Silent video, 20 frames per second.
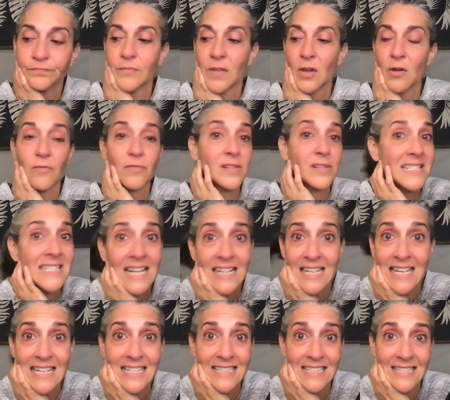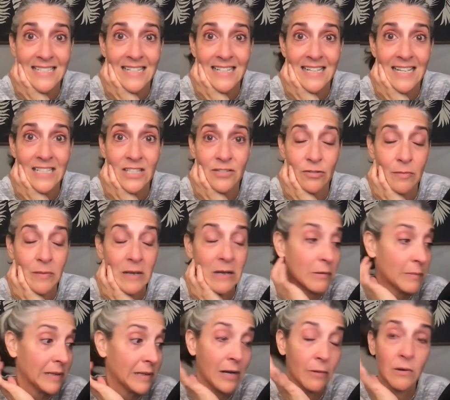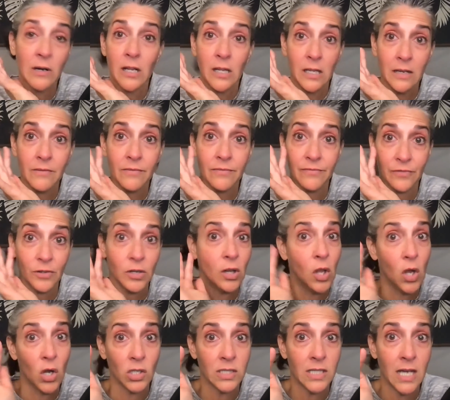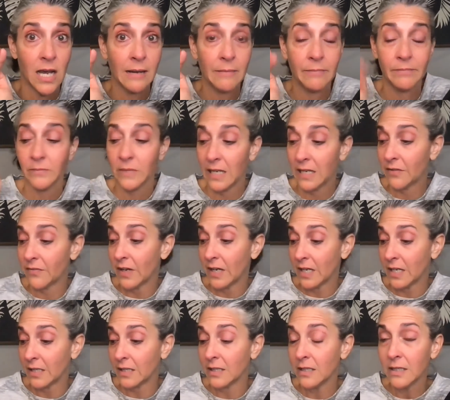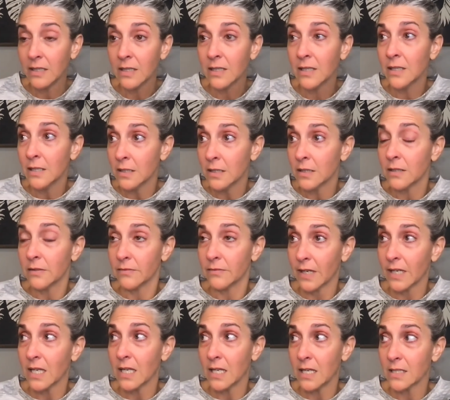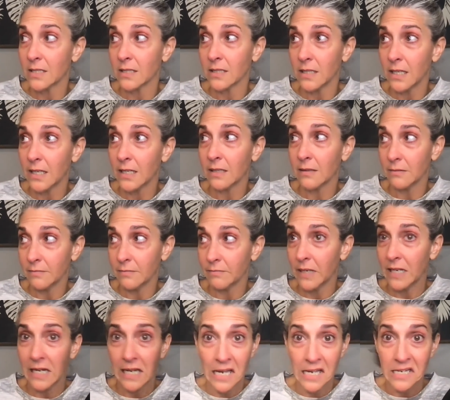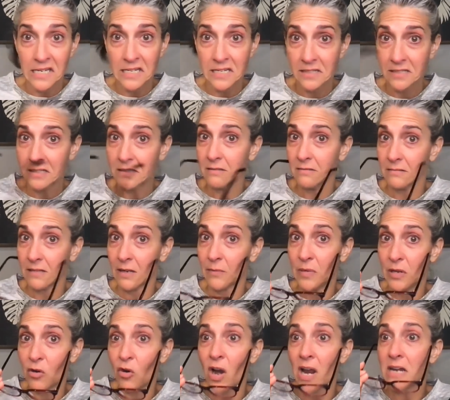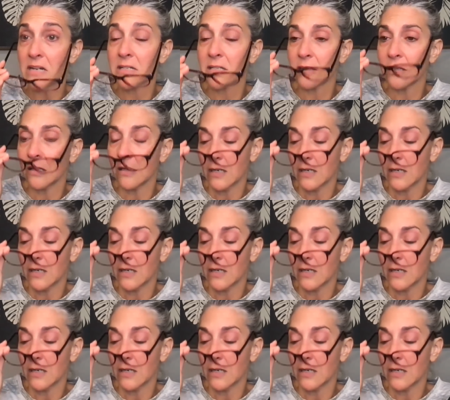Hopefully decades and decades from now. I mean, I want to live for a long time. Like if I can get to like my 90s, that'd be great.